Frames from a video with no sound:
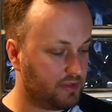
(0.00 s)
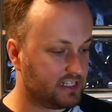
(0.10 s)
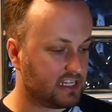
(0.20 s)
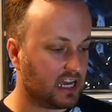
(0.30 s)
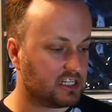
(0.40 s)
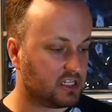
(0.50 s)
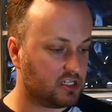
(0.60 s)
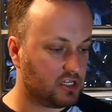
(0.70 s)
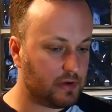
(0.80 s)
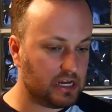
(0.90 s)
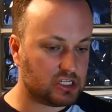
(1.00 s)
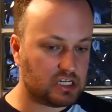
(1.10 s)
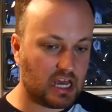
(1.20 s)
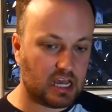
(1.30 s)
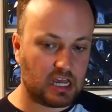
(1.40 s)
decided to do each
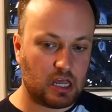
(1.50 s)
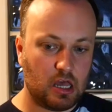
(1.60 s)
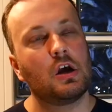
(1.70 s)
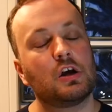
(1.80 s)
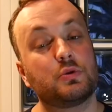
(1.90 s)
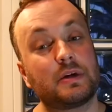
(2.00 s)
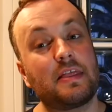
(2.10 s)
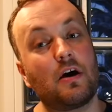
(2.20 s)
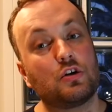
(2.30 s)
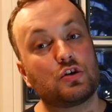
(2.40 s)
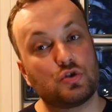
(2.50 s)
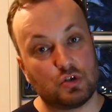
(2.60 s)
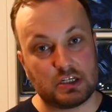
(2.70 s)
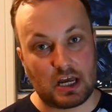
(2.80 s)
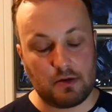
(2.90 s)
day. So we get there on a
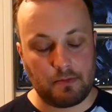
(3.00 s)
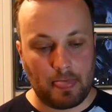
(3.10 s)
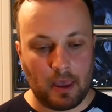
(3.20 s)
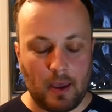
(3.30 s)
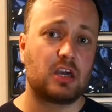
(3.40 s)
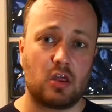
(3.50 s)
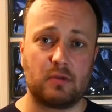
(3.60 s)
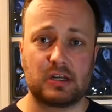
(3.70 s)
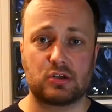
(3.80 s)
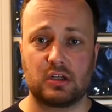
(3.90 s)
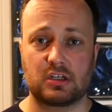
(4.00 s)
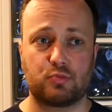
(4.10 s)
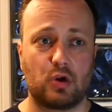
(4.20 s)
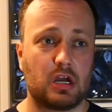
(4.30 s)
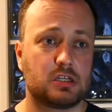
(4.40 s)
Sunday, get on the Magical
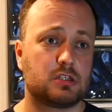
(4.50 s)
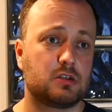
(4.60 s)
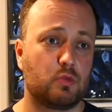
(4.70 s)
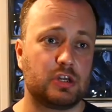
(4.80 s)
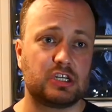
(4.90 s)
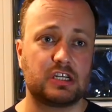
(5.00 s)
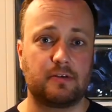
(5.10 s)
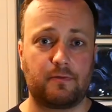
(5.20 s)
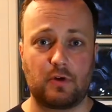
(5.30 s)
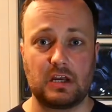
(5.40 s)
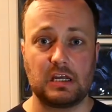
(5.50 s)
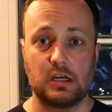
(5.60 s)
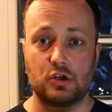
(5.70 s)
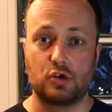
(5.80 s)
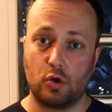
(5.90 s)
Express, which is a free
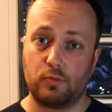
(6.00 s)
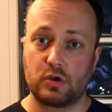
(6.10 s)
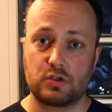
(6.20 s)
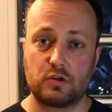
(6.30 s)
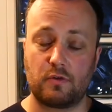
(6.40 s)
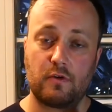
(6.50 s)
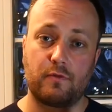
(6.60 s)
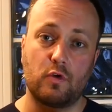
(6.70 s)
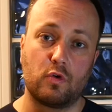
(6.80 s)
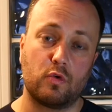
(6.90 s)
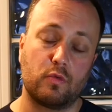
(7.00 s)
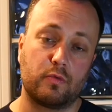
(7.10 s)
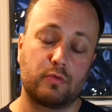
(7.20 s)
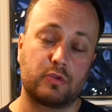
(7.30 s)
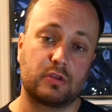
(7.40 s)
shuttle bus for
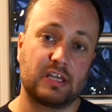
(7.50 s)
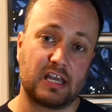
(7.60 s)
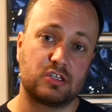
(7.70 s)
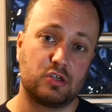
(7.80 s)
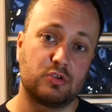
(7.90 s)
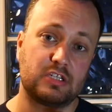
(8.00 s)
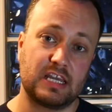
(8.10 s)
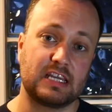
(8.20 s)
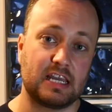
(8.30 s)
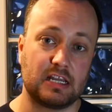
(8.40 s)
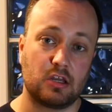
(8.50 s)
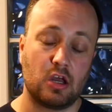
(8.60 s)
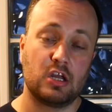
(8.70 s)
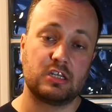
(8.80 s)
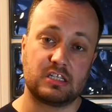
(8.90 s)
guests who are staying in
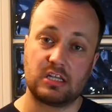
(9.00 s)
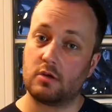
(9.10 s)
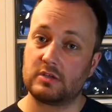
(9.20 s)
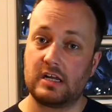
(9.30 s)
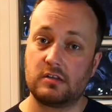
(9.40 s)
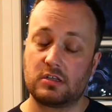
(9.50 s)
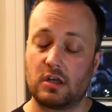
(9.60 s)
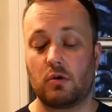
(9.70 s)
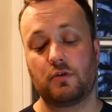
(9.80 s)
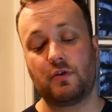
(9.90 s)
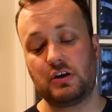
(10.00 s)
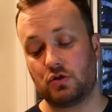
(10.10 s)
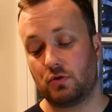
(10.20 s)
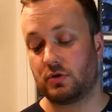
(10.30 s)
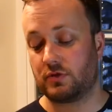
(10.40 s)
Disney hotels. So a free
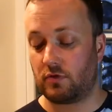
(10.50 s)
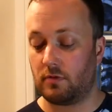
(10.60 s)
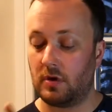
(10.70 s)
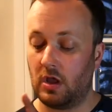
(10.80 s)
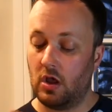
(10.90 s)
shuttle bus from